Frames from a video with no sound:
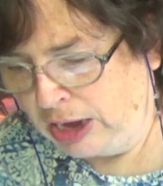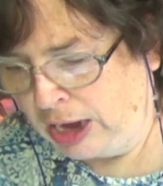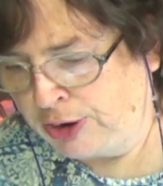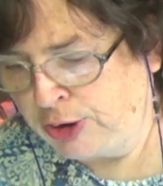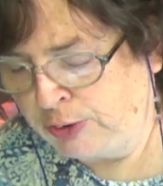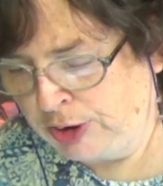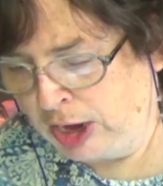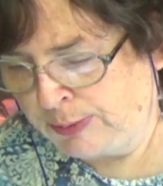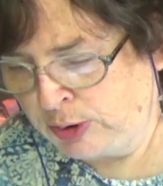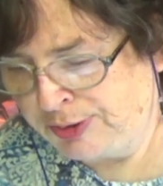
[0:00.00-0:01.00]
a
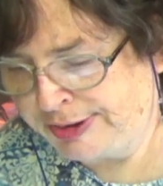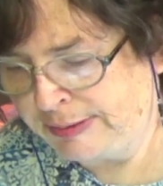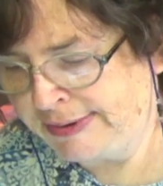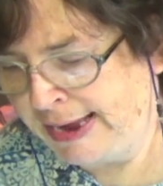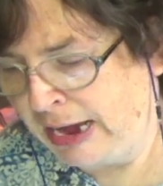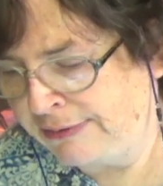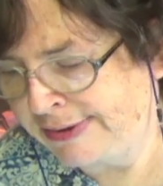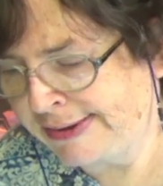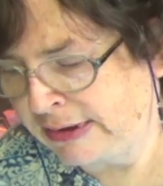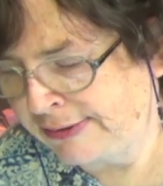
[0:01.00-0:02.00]
newcomer who seems to have the
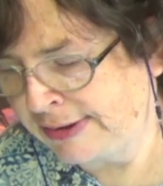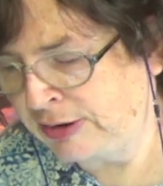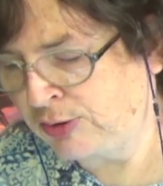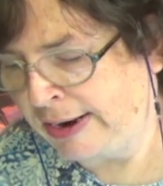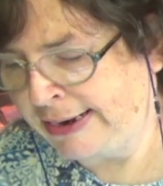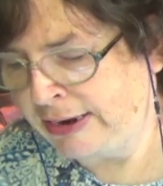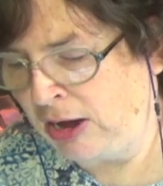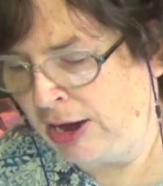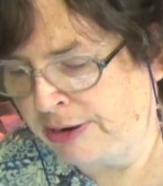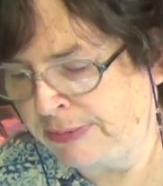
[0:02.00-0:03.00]
skills and training
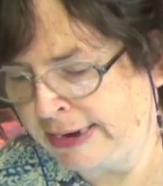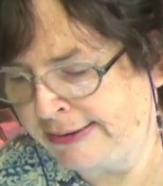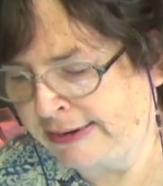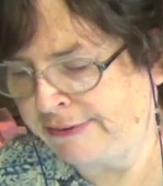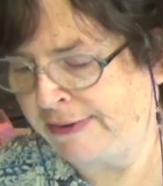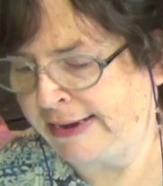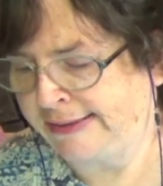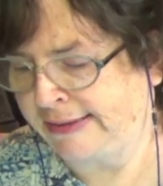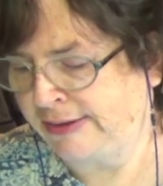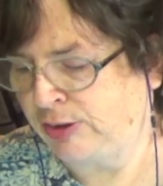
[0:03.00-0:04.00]
Autumn needs to face
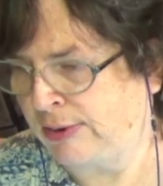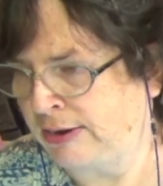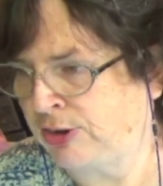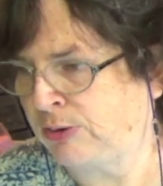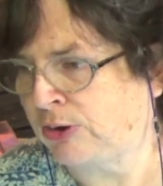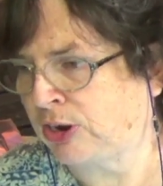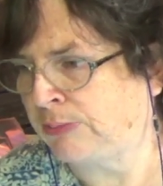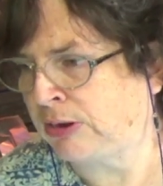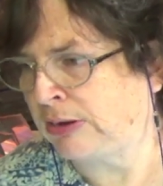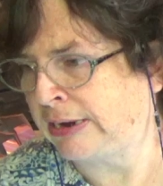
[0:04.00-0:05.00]
this threat to her
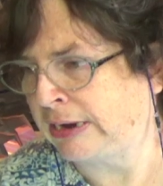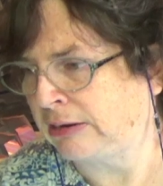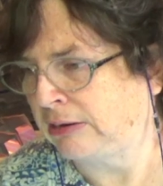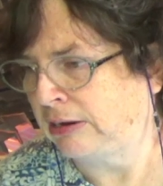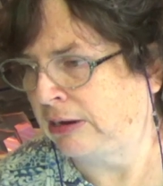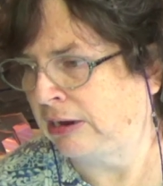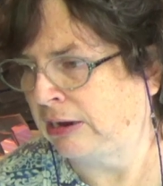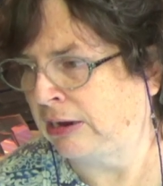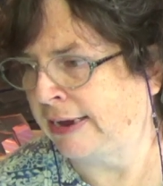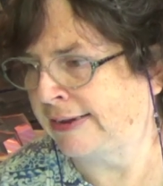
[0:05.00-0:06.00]
community.
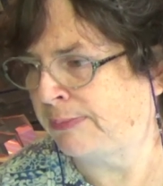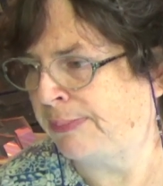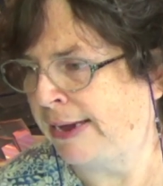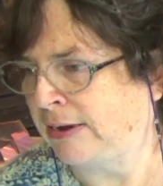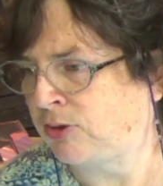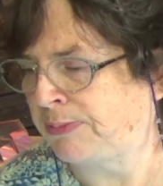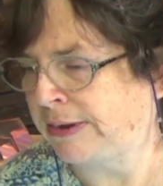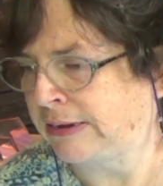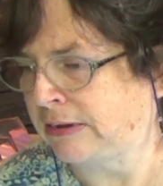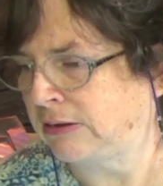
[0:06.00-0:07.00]
Next page,
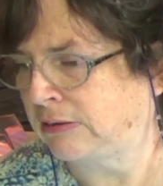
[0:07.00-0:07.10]
please.